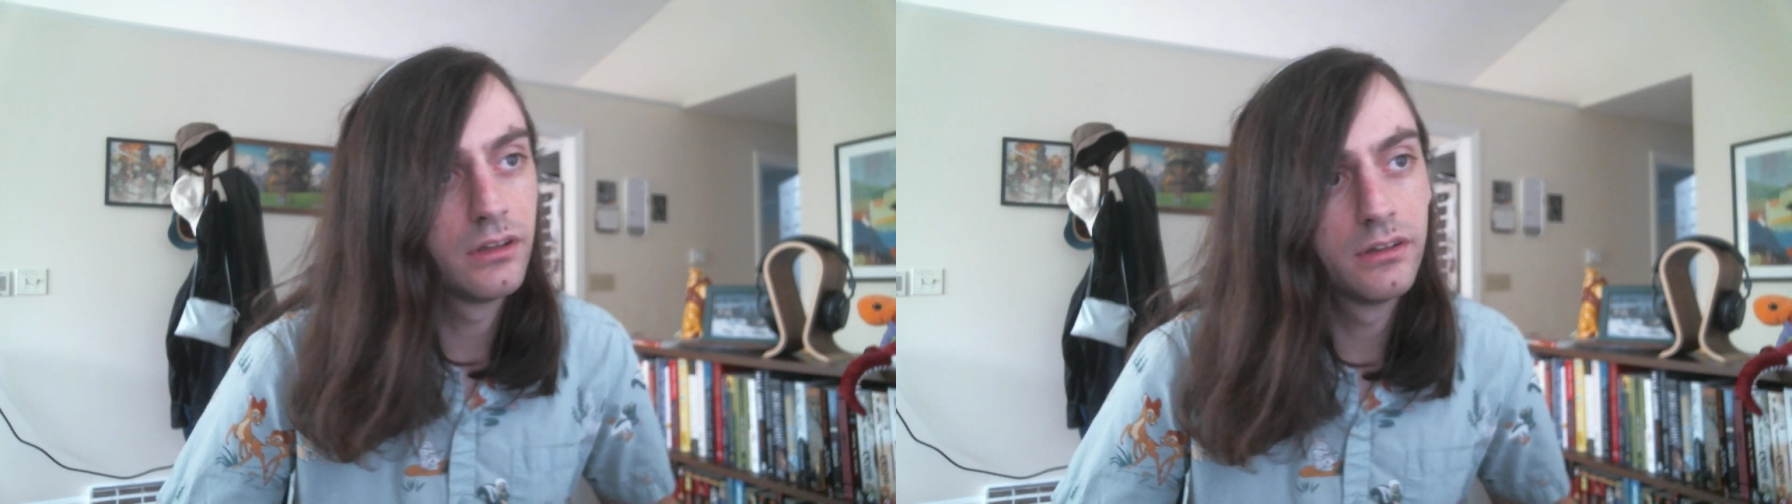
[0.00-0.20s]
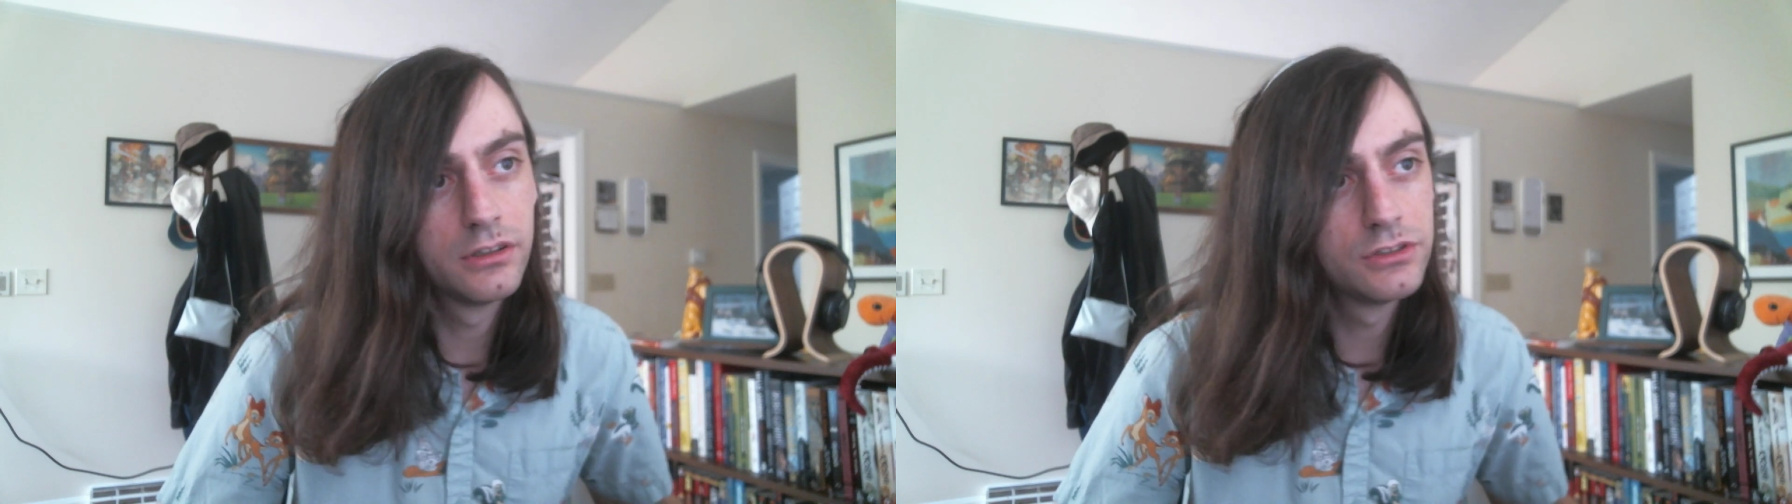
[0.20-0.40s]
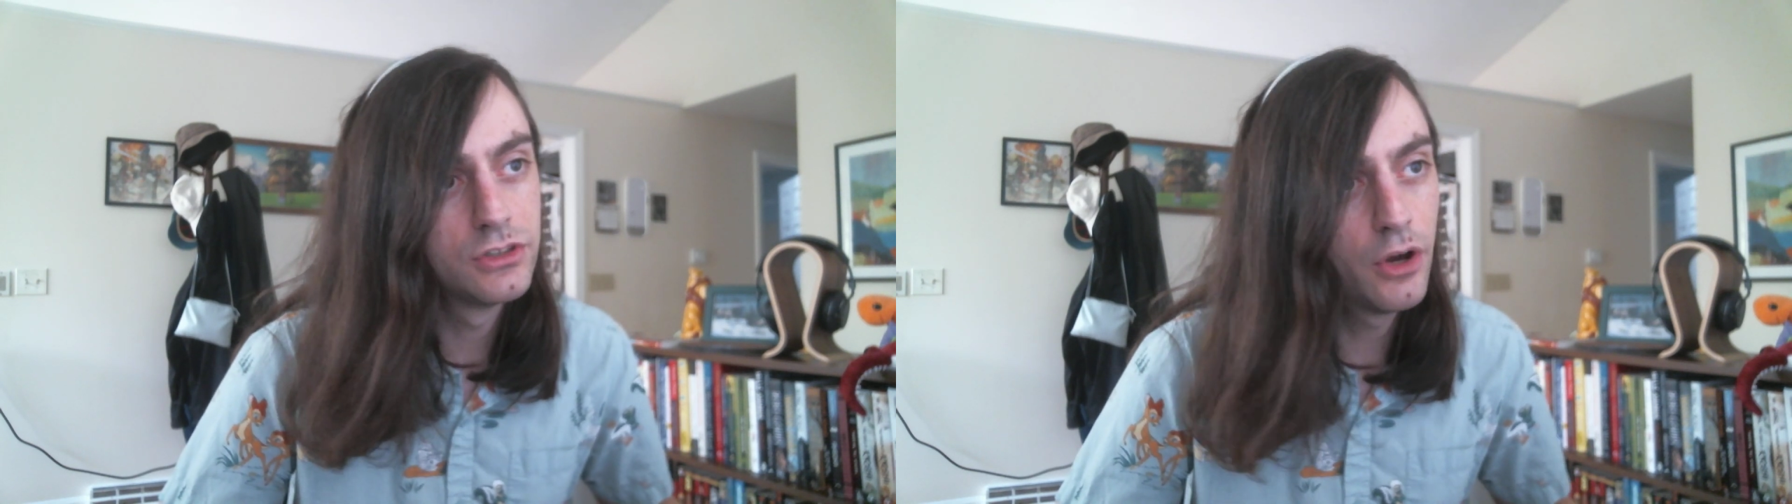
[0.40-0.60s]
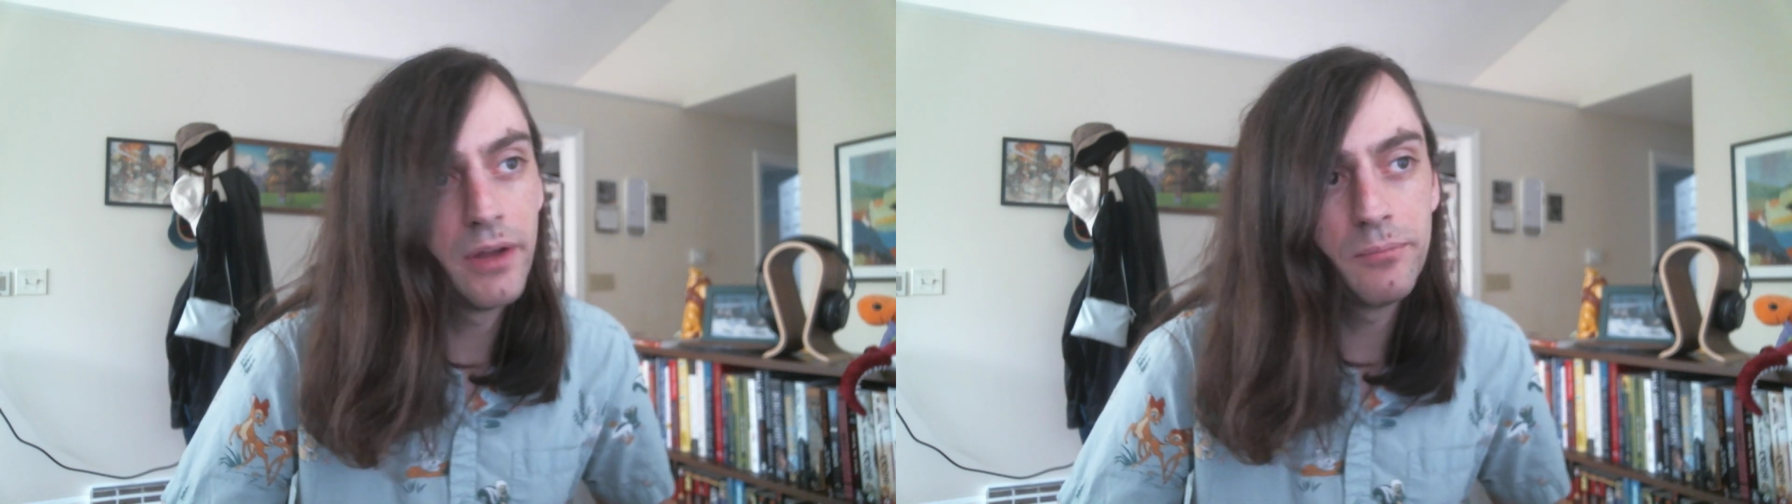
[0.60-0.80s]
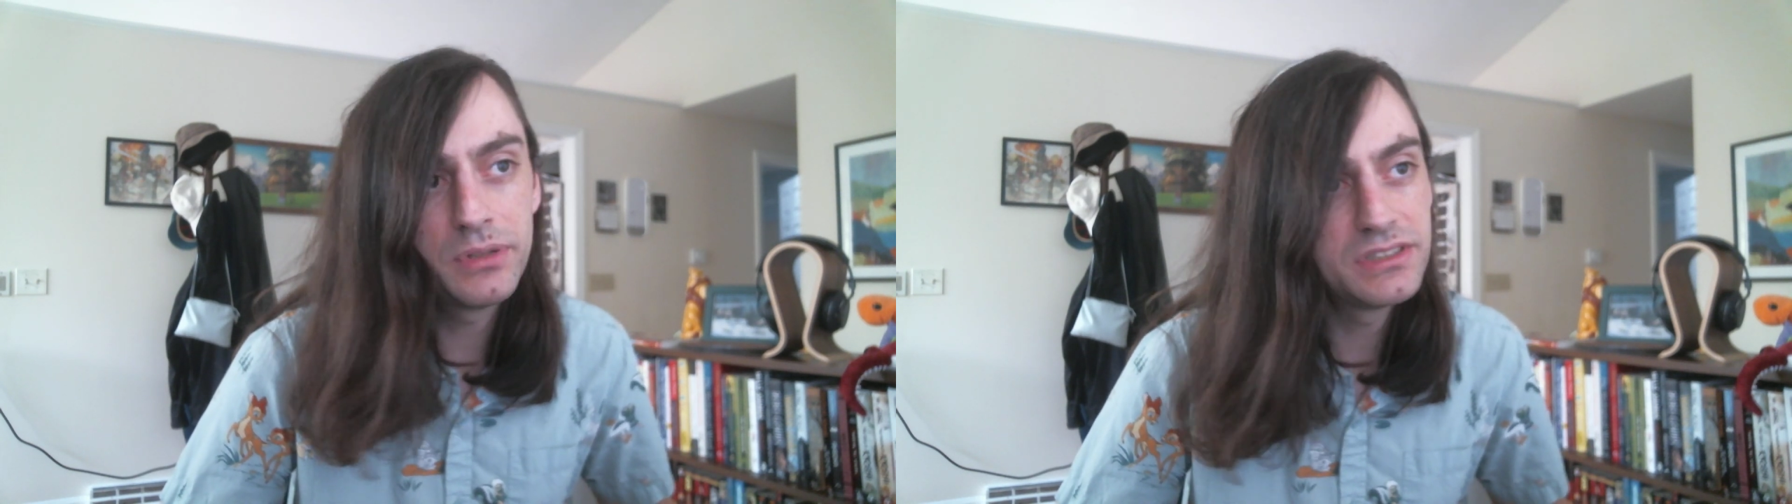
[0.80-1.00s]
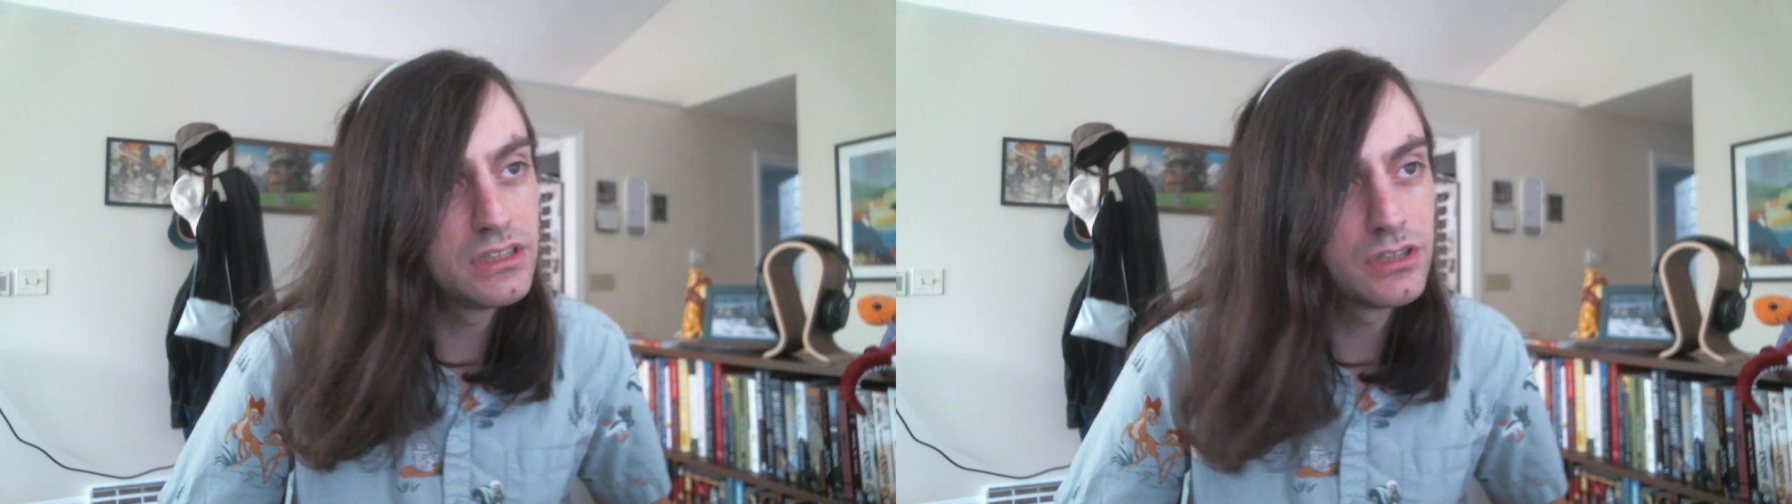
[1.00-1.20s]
There's no NPC